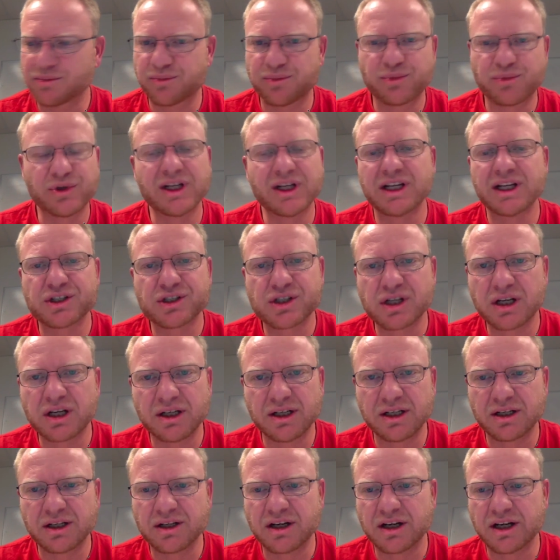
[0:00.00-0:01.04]
really a shot in
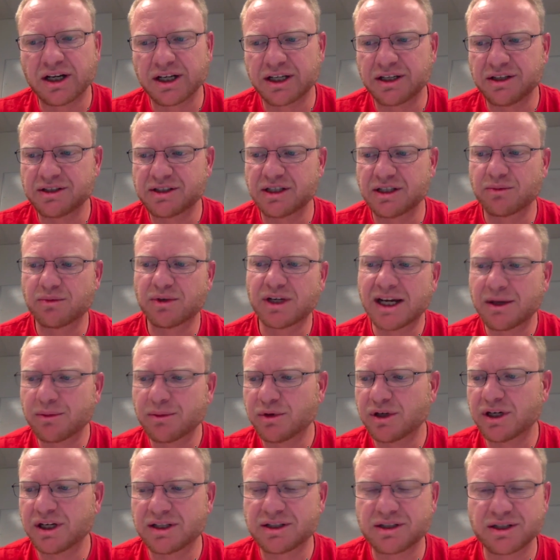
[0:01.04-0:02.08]
the dark. You said, well, I
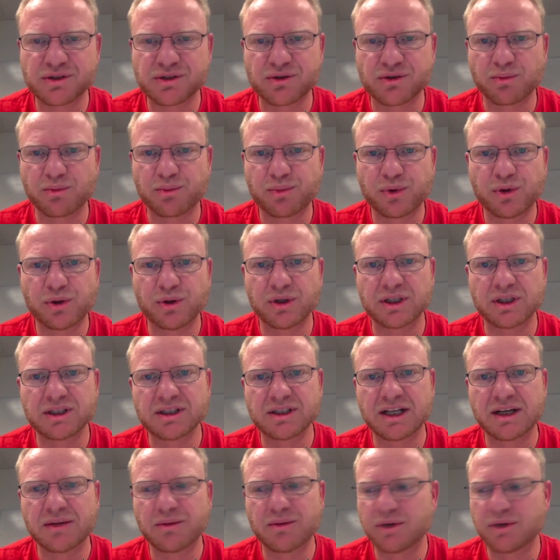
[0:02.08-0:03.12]
wanted this report.
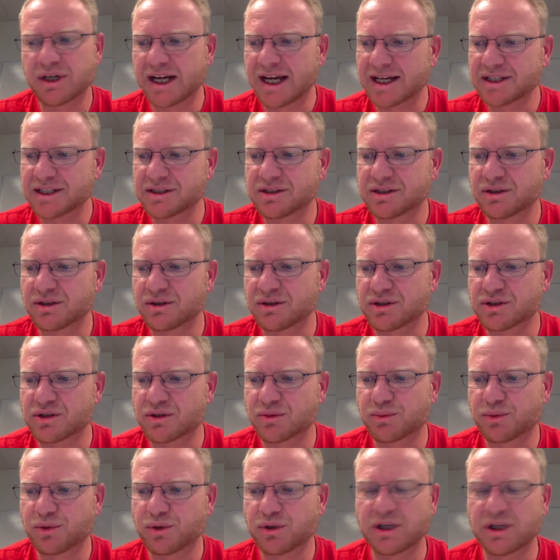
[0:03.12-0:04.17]
I want access to this
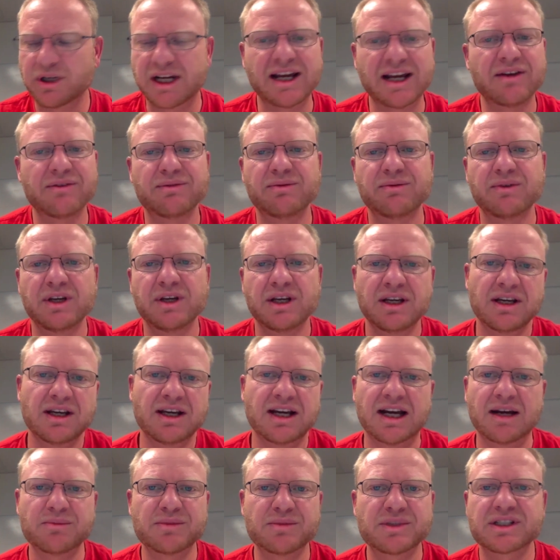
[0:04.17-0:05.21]
report.
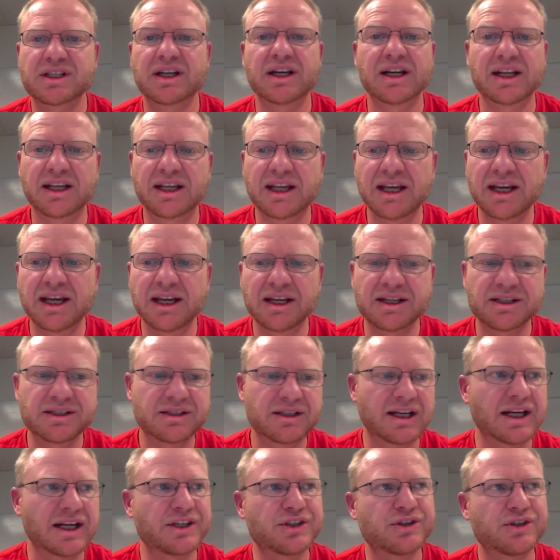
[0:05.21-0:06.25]
I'm just going to guess
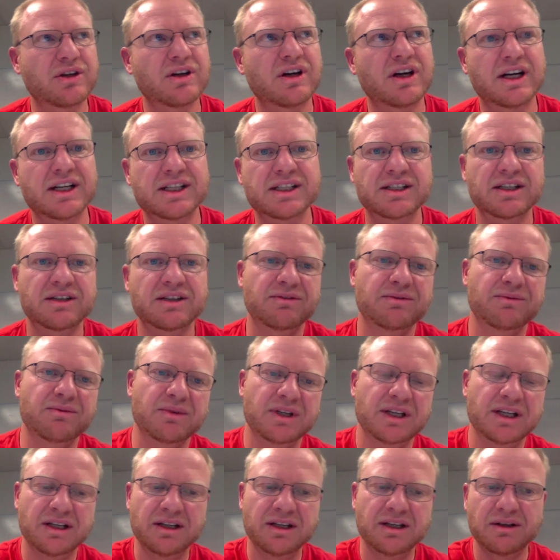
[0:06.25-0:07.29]
that I should ask
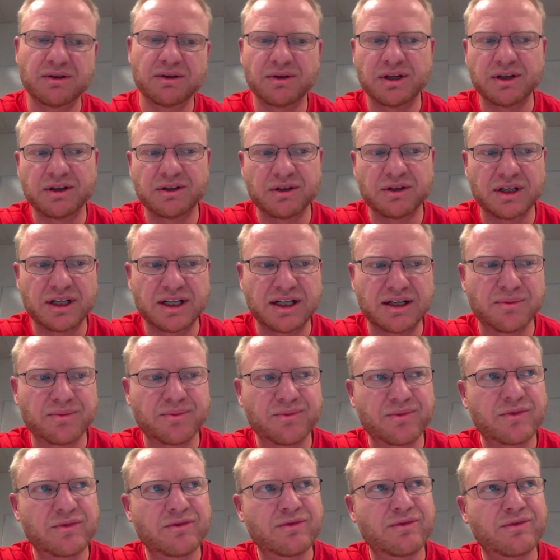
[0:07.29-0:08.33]

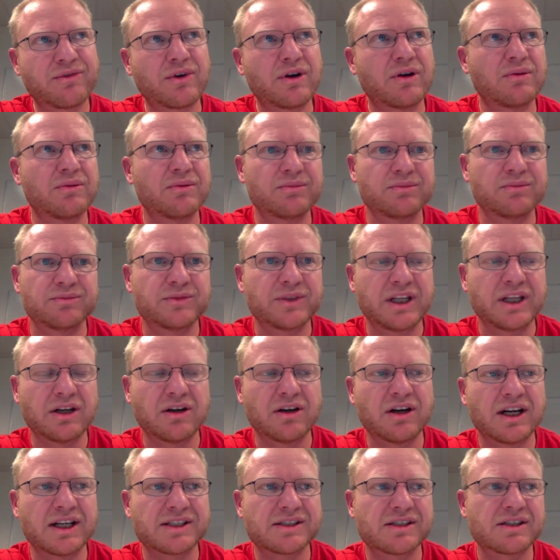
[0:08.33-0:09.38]

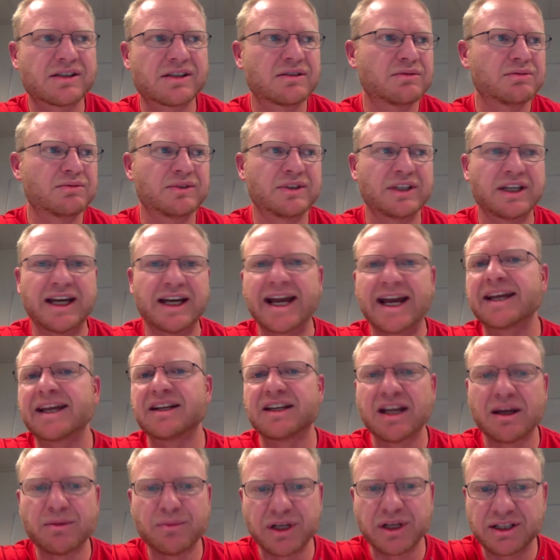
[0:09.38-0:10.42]
ask the
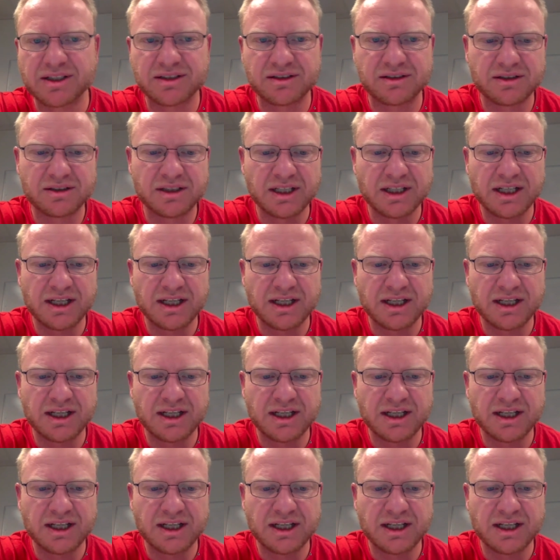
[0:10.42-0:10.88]
academics